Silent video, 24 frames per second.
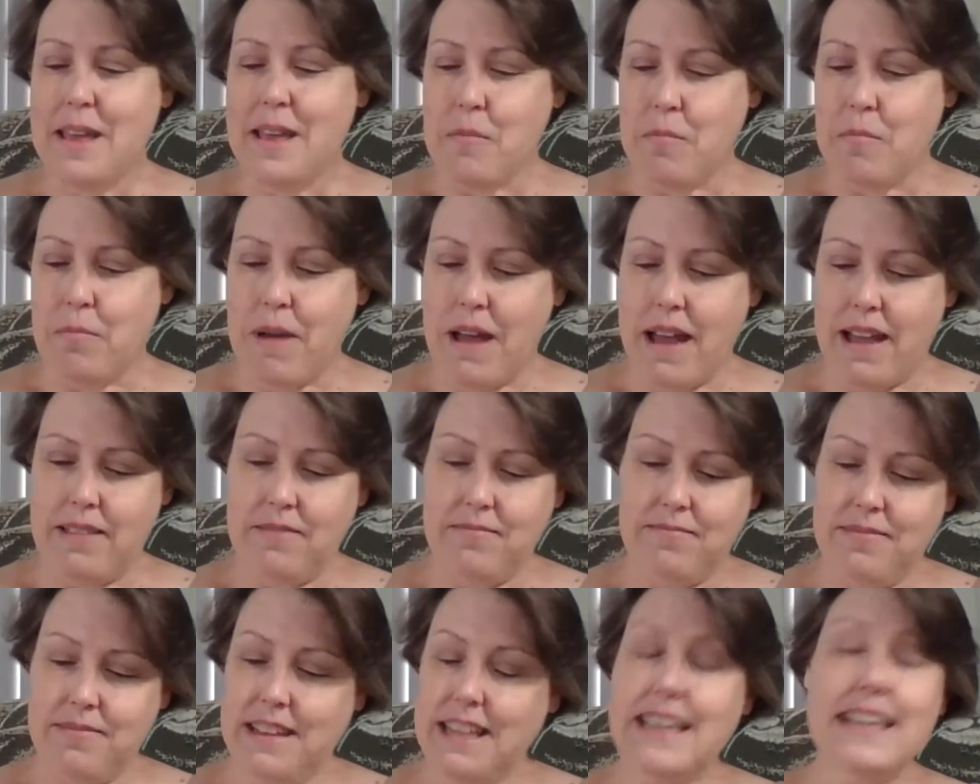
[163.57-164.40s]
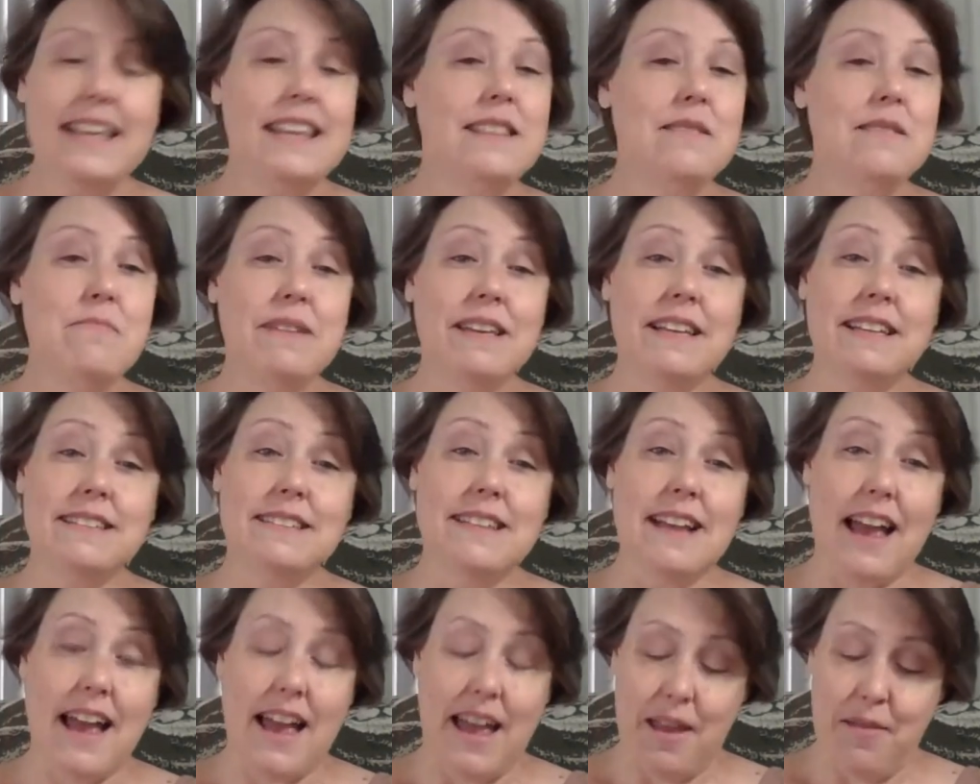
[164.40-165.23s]
But in the
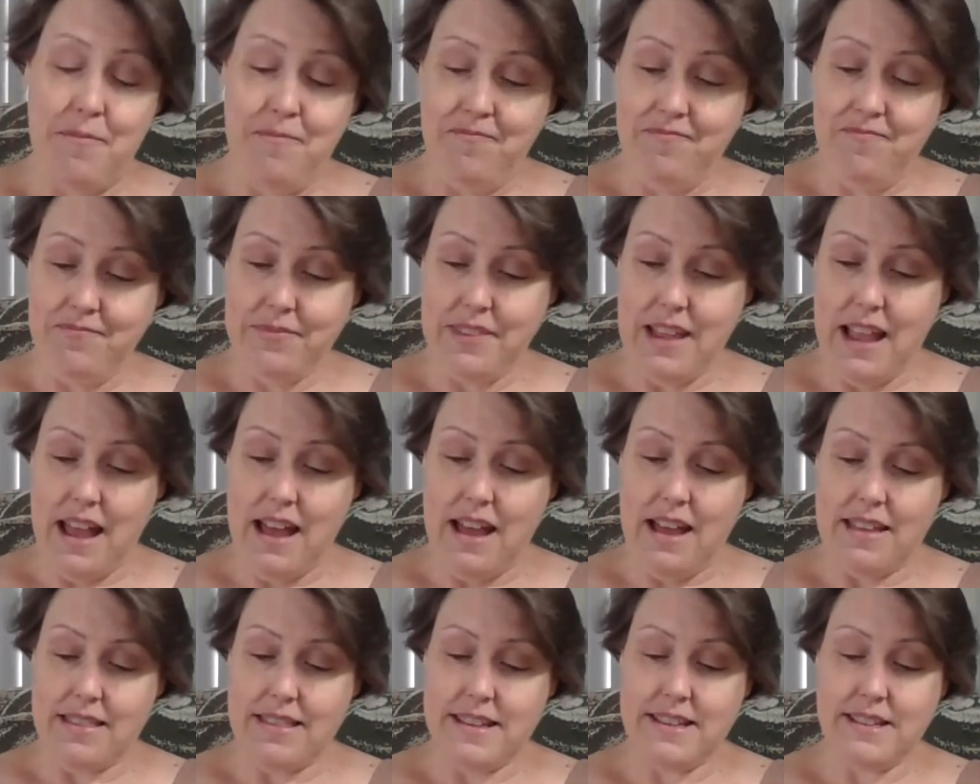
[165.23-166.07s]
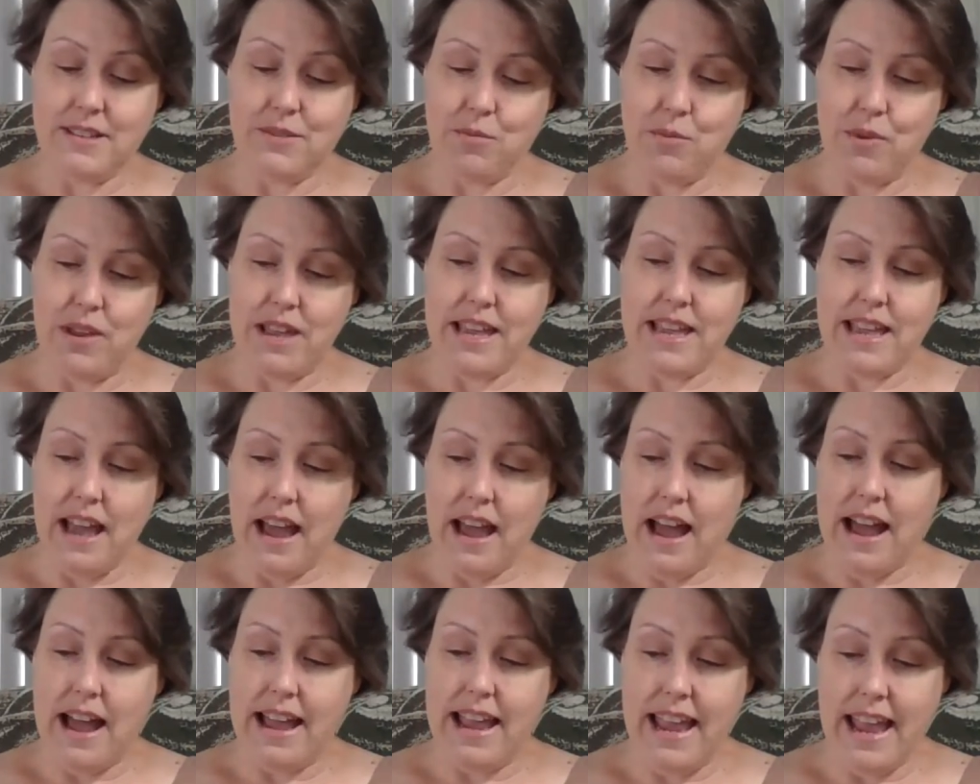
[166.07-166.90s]
meantime, this week
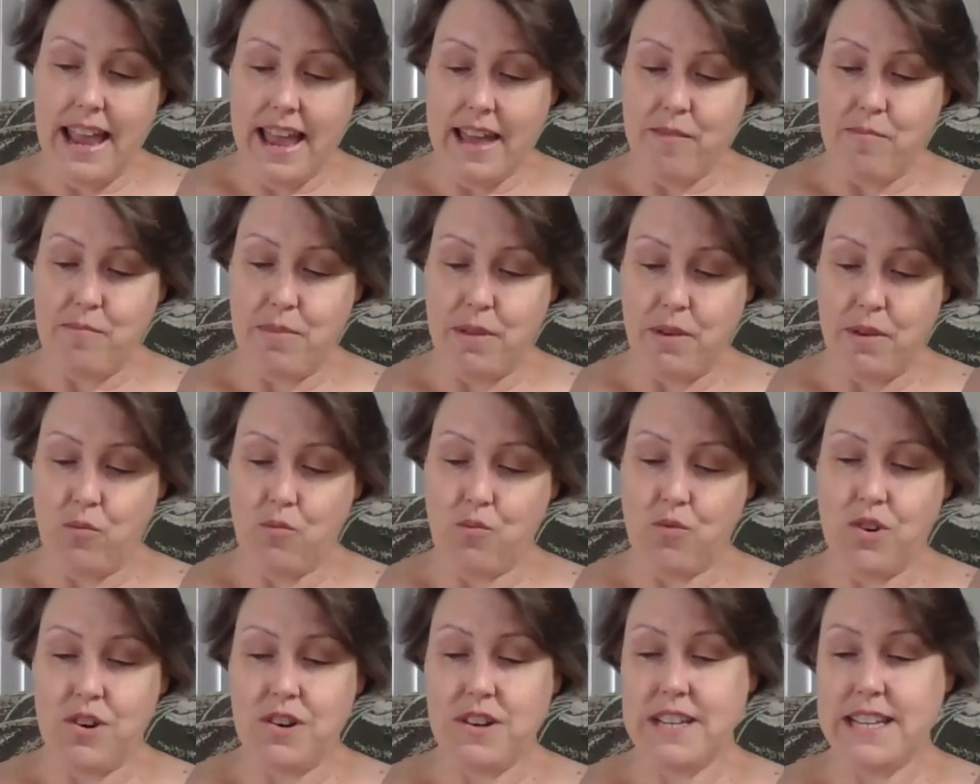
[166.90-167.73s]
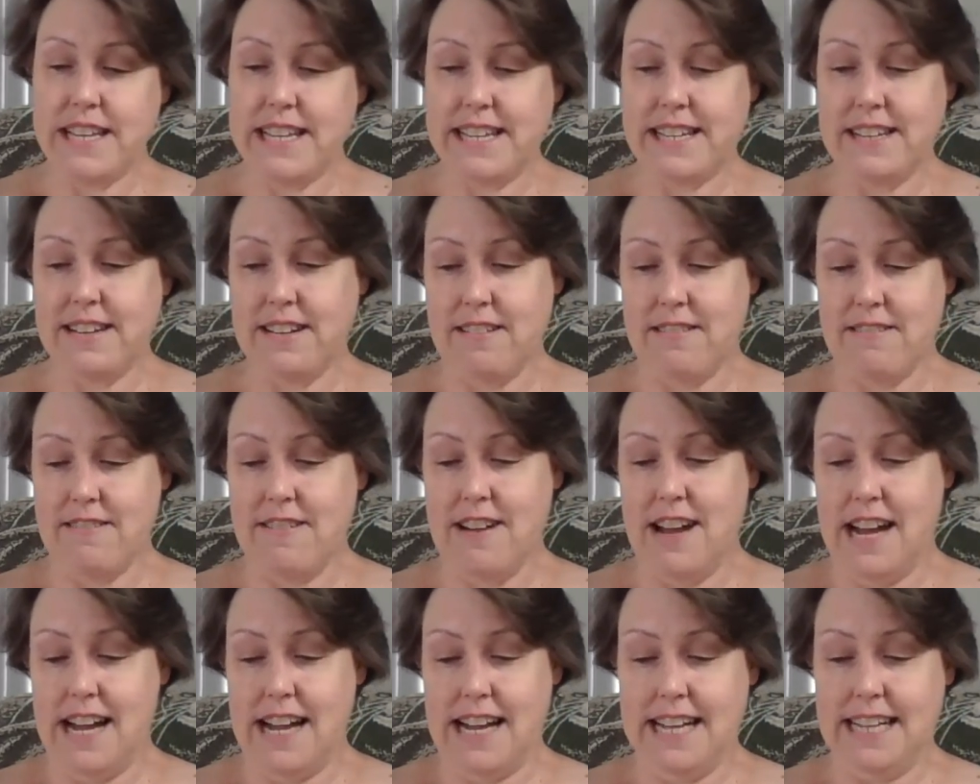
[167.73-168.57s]
I have been working
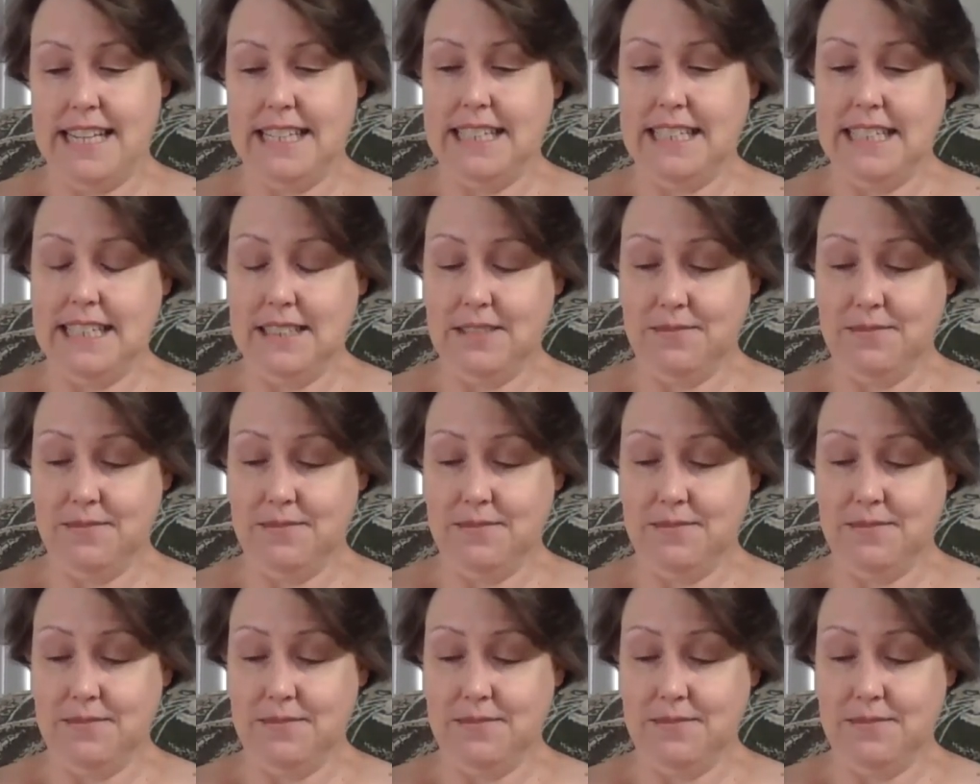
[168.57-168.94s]
on